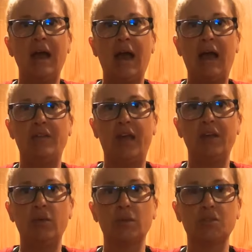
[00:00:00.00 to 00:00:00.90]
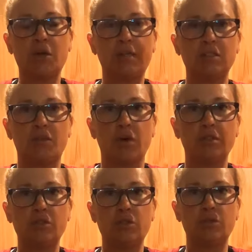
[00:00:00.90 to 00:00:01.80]
and then you will transfer
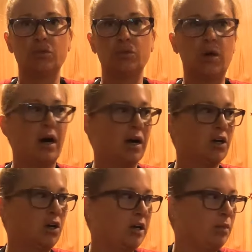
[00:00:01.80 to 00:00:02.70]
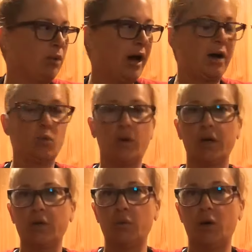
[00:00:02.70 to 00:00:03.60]
it to a cooking pot where
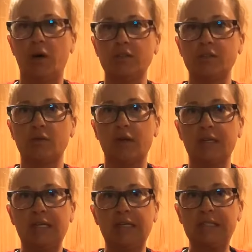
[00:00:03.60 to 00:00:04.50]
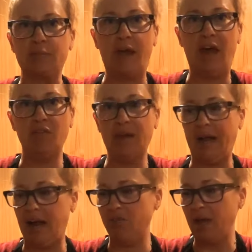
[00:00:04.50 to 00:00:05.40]
you will also need some half and
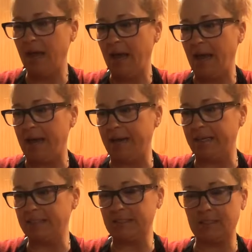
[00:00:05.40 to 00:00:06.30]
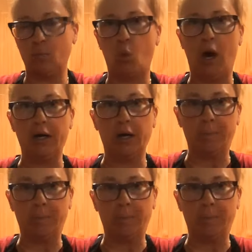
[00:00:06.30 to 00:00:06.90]
half and some water.